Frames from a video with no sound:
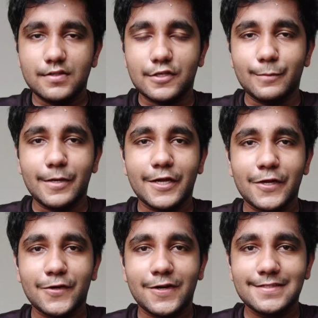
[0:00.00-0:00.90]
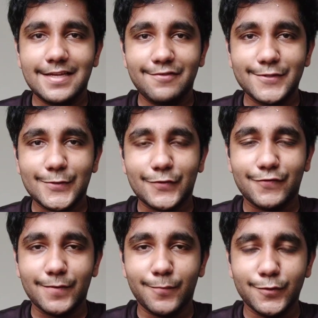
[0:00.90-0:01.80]
So medical college life is one
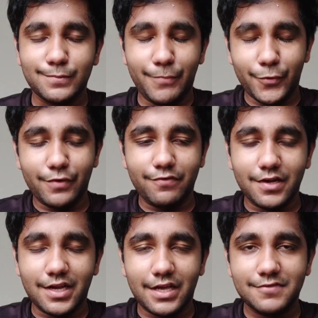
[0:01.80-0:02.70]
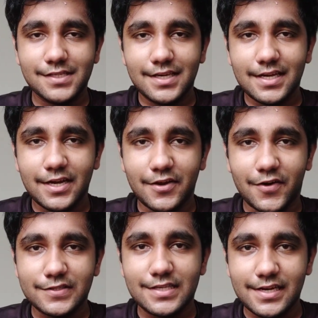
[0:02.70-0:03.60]
of the most beautiful lives, and
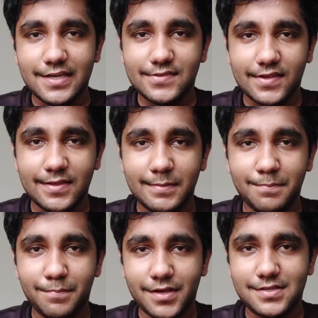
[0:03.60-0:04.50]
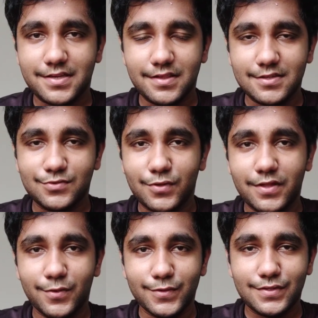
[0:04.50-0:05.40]
hostel days are the best in
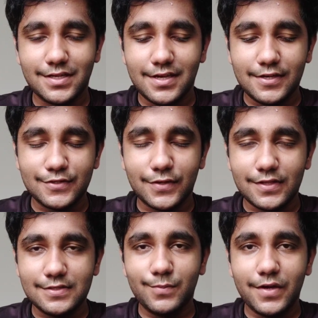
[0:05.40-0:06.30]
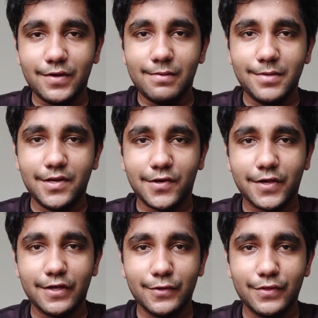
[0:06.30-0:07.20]
those. So in this video I'll be
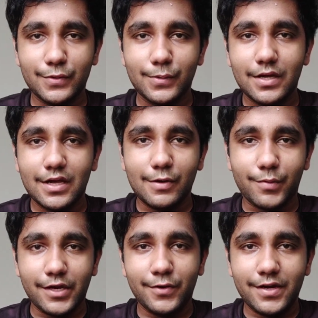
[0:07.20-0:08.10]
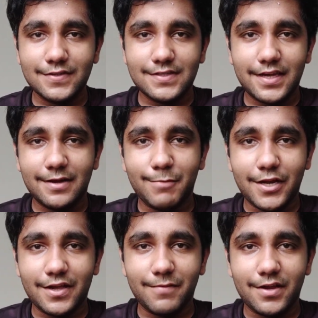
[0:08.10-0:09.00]
talking you through why you need to stay in
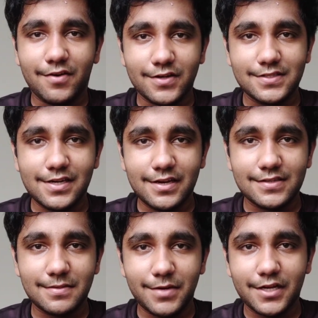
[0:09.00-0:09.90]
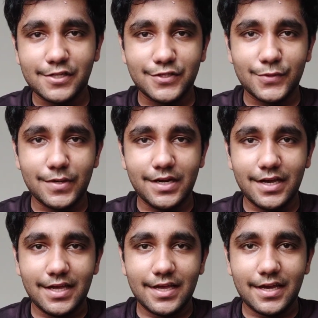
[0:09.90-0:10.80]
hostel as a medical student
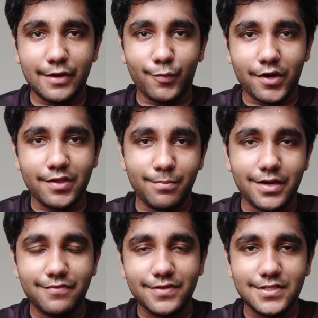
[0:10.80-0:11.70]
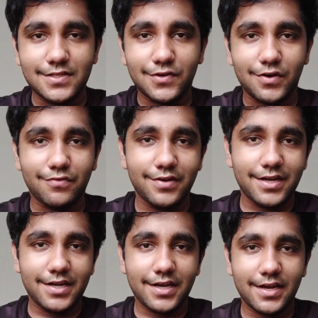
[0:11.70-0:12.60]
and what are the benefits of
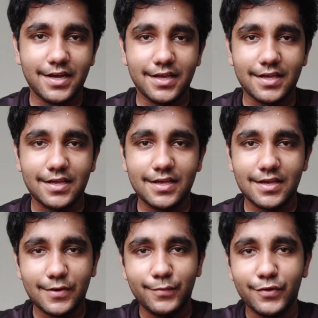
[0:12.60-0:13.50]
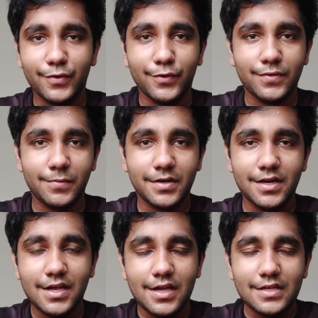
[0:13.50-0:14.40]
it and how you go through it.
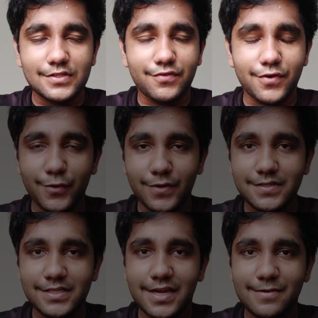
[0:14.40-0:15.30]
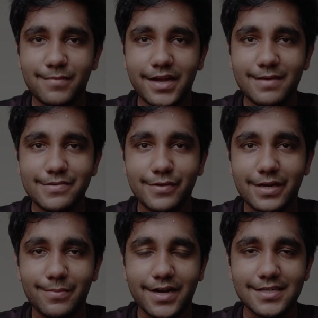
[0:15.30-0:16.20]
So new to this channel, my name is
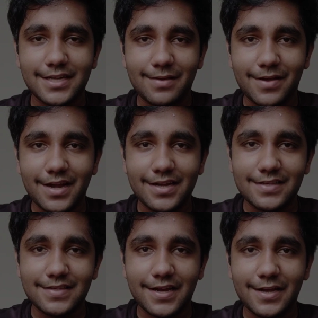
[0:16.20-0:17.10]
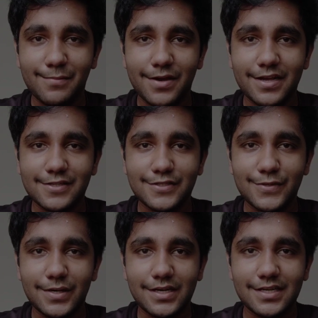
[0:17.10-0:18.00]
Vikram Aakash and I'm currently a second year medical
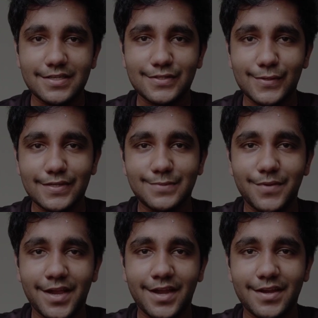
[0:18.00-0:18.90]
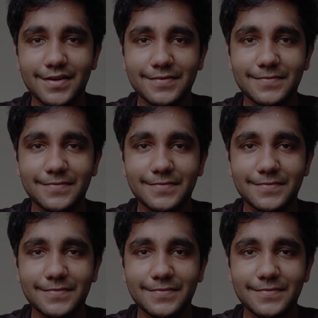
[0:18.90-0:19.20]
student. So let's begin.